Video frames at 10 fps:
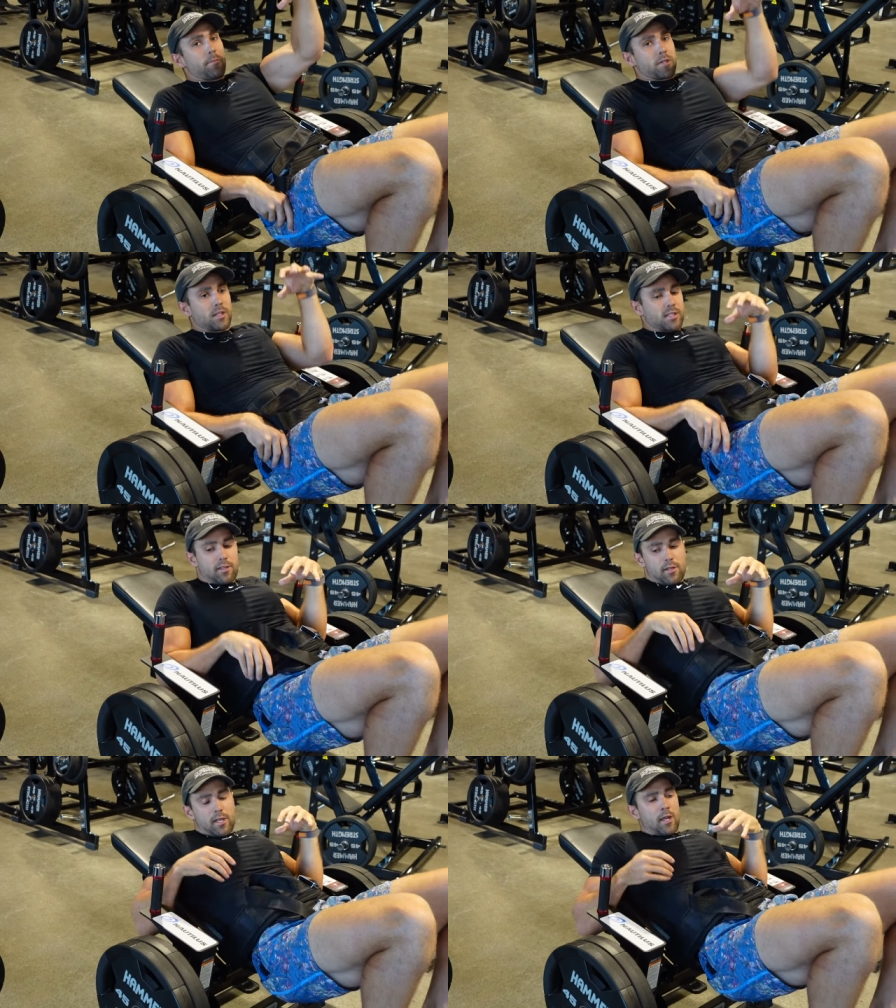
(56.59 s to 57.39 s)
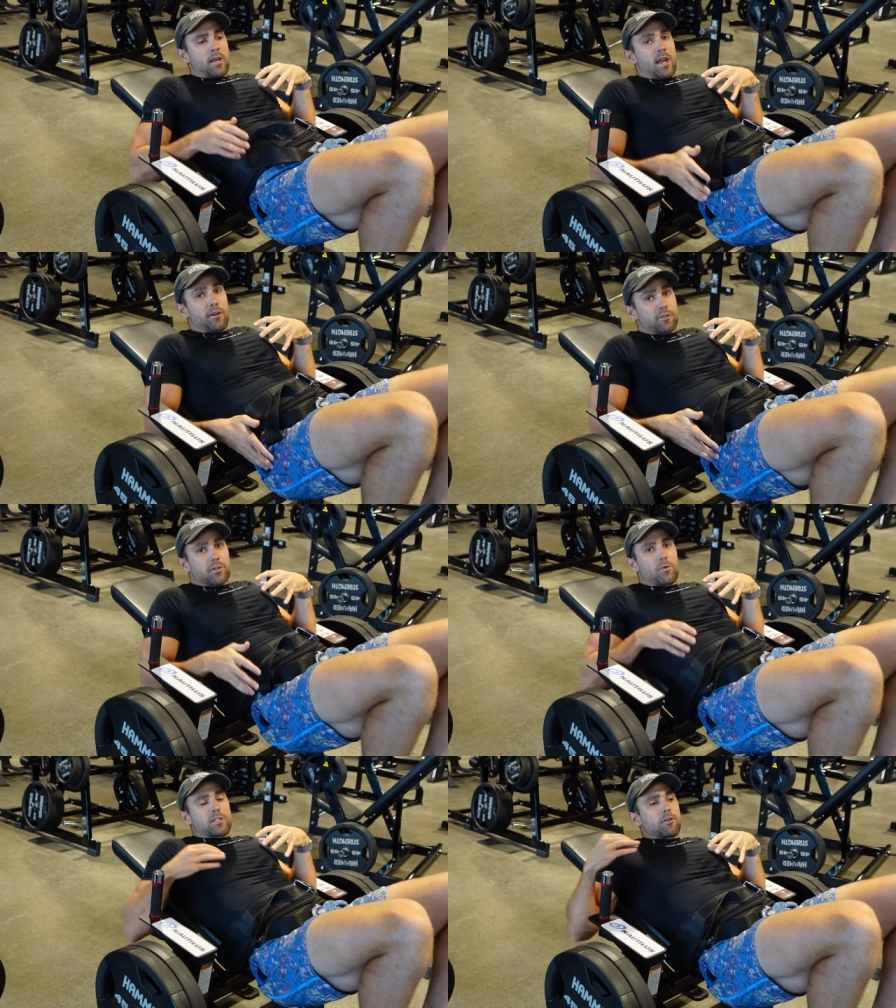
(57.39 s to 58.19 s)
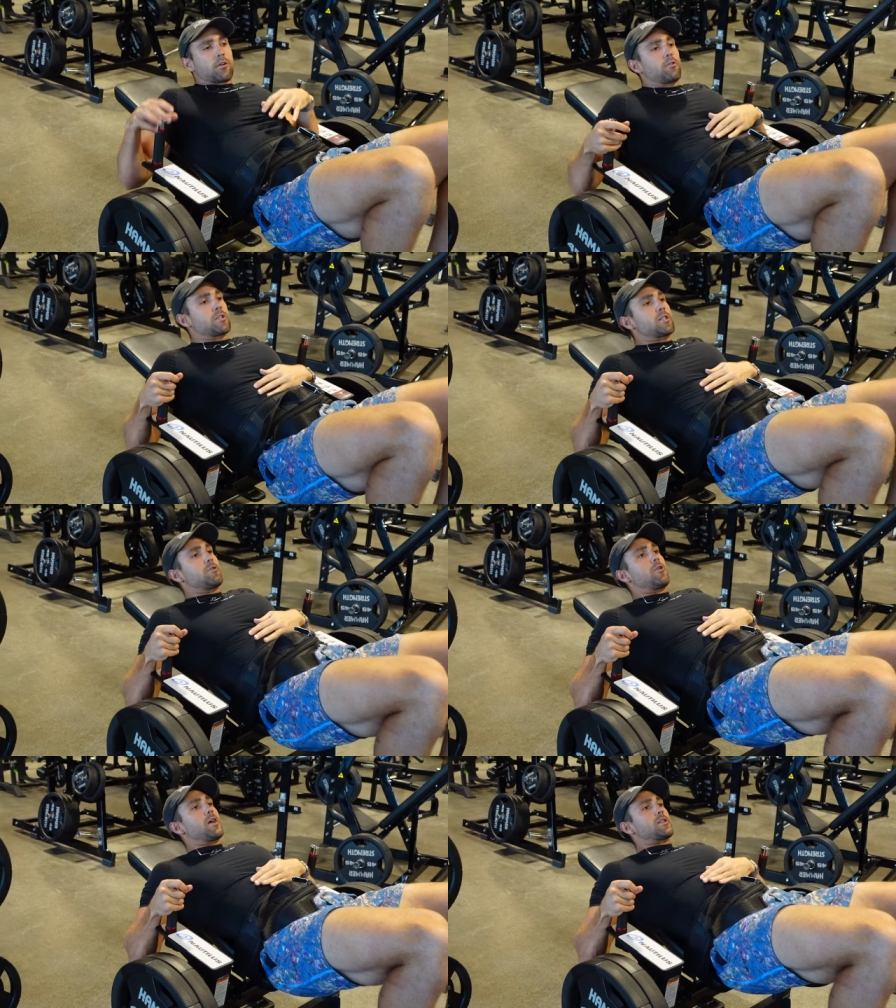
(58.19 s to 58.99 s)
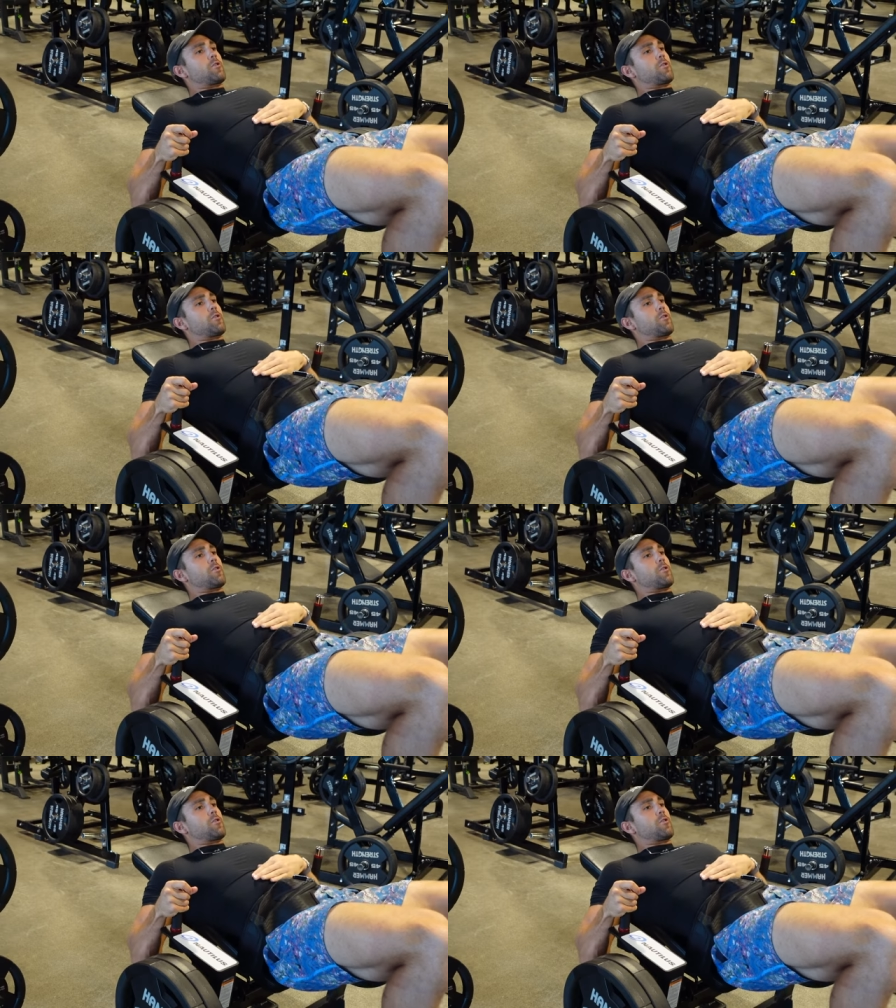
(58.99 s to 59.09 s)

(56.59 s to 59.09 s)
to the ceiling and you're squeezing your glutes.